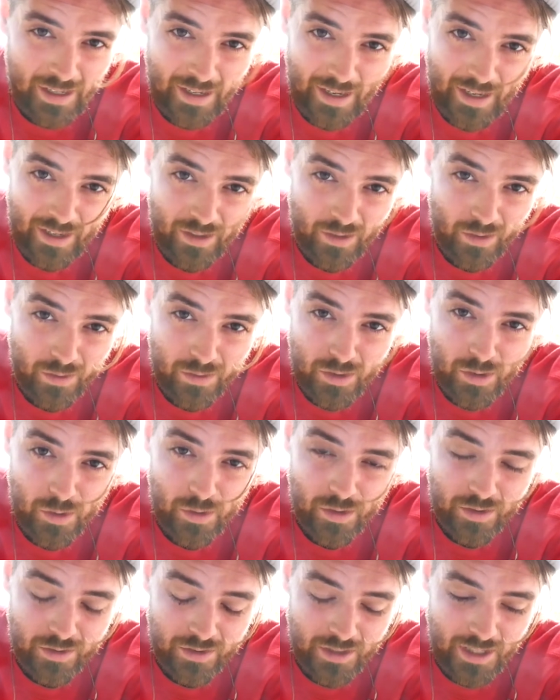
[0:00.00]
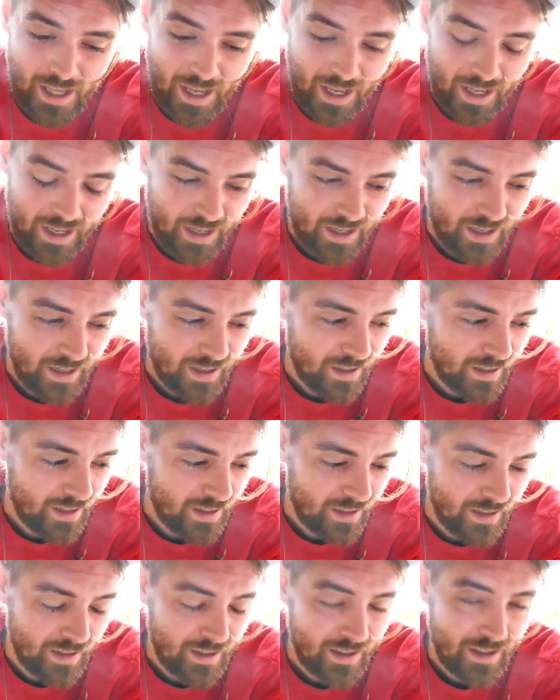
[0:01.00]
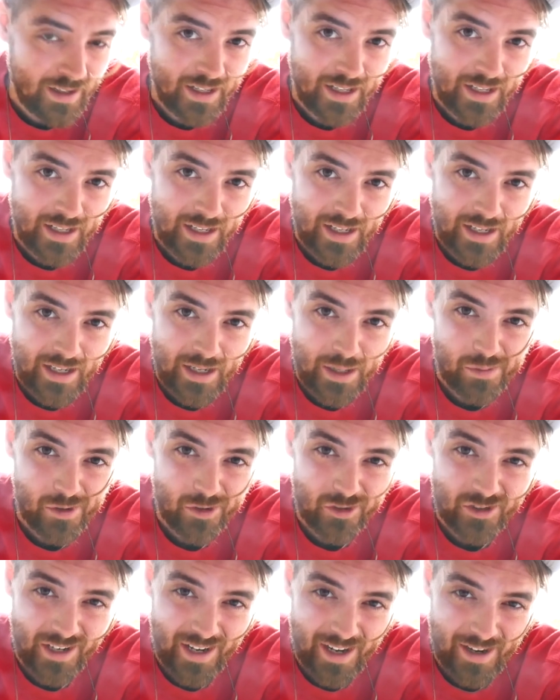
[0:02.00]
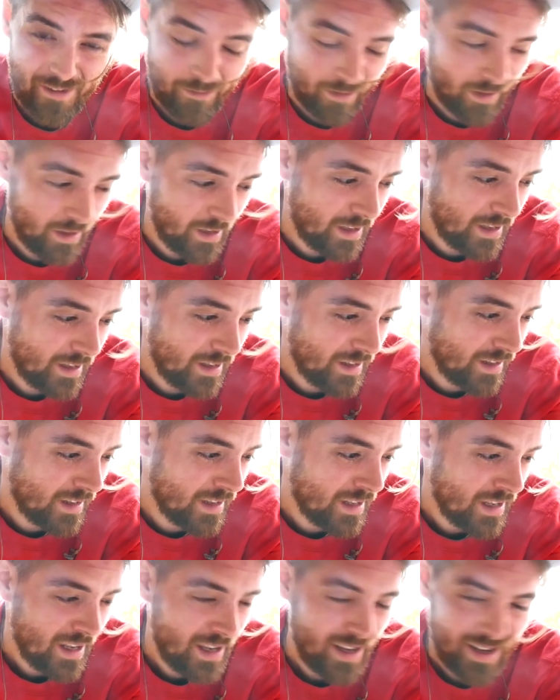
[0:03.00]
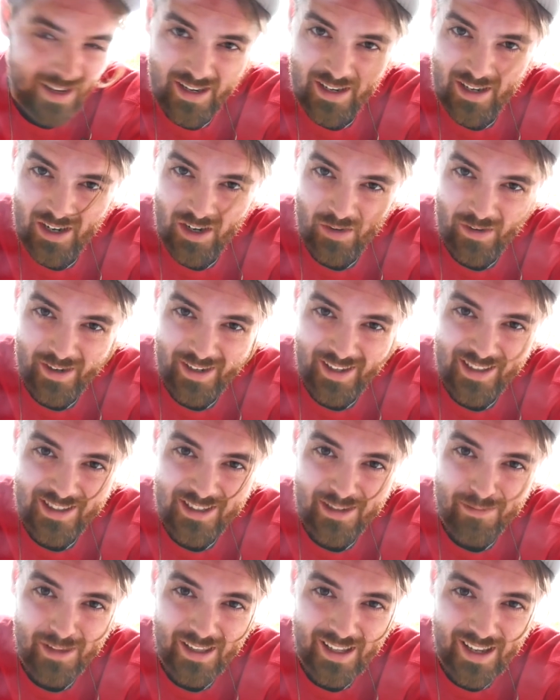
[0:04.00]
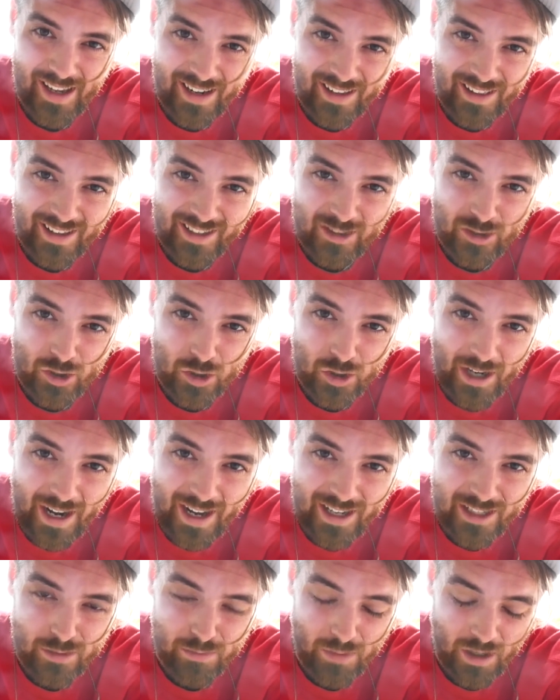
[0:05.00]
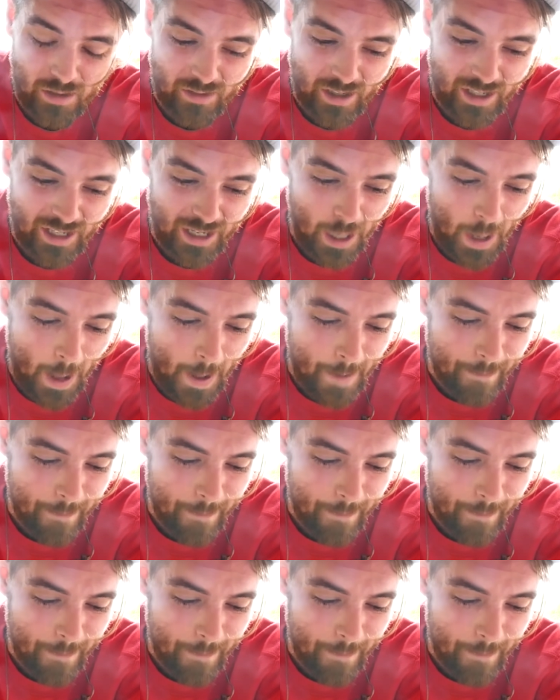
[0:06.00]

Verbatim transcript: I don't know, two or three K. It was enough. Now I want to get something that kind of like tracks my running.